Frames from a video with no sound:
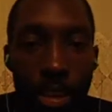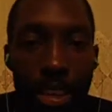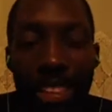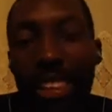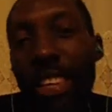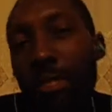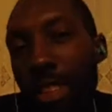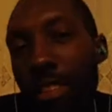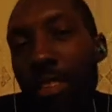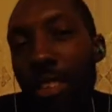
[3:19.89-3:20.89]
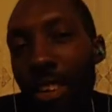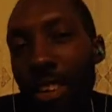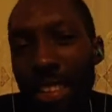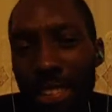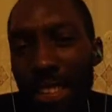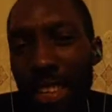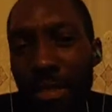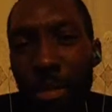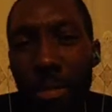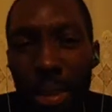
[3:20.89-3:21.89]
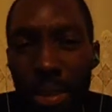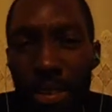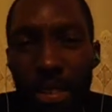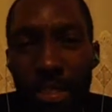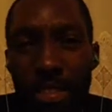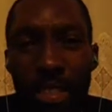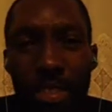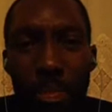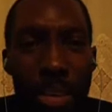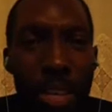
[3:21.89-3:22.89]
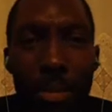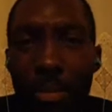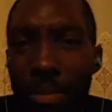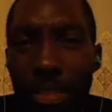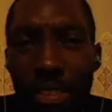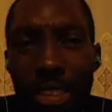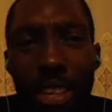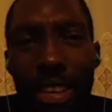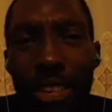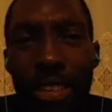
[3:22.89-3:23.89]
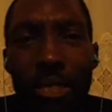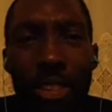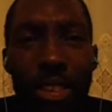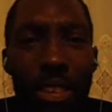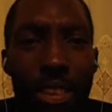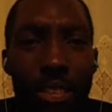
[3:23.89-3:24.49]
in the evenings or, or let's say even better 6 p.m 6 o'clock in the evening is,